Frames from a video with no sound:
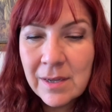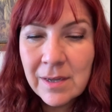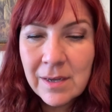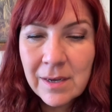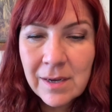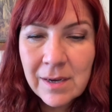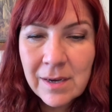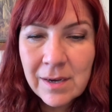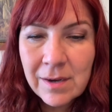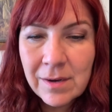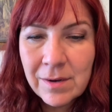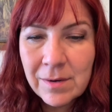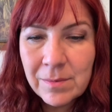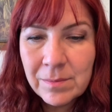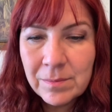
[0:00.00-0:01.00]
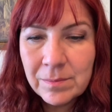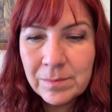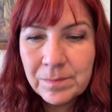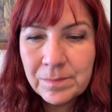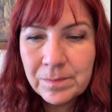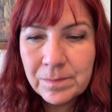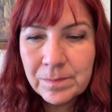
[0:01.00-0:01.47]
Not
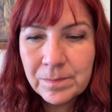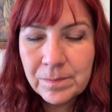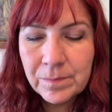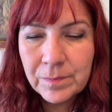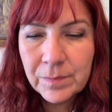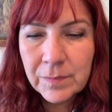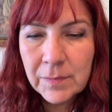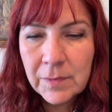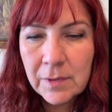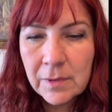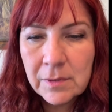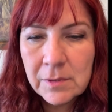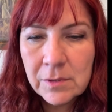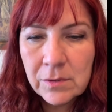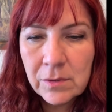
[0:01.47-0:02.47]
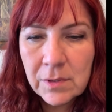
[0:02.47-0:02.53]
sure